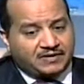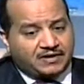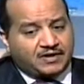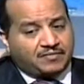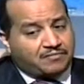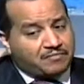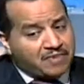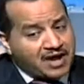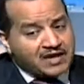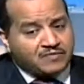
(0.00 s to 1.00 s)
I mean,
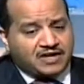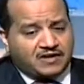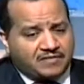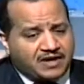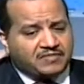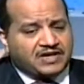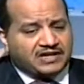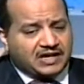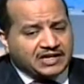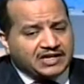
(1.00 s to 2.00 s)
maybe
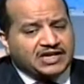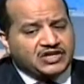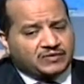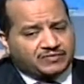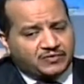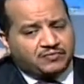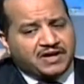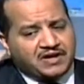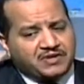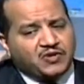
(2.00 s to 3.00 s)
in
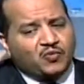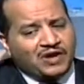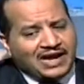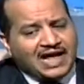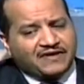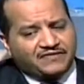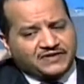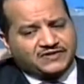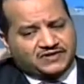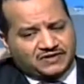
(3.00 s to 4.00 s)
Egypt, maybe we
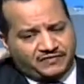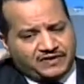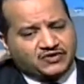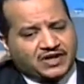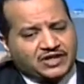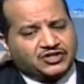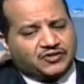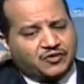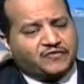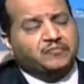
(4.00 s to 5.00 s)
lack this
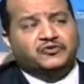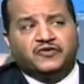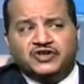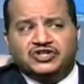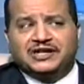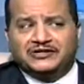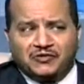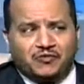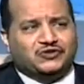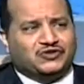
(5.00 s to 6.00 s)
culture of
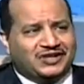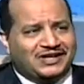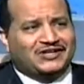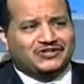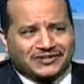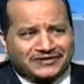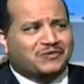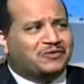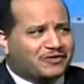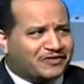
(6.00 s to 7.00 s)
motivational tools.
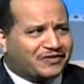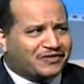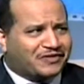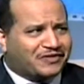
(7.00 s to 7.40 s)
Just the word.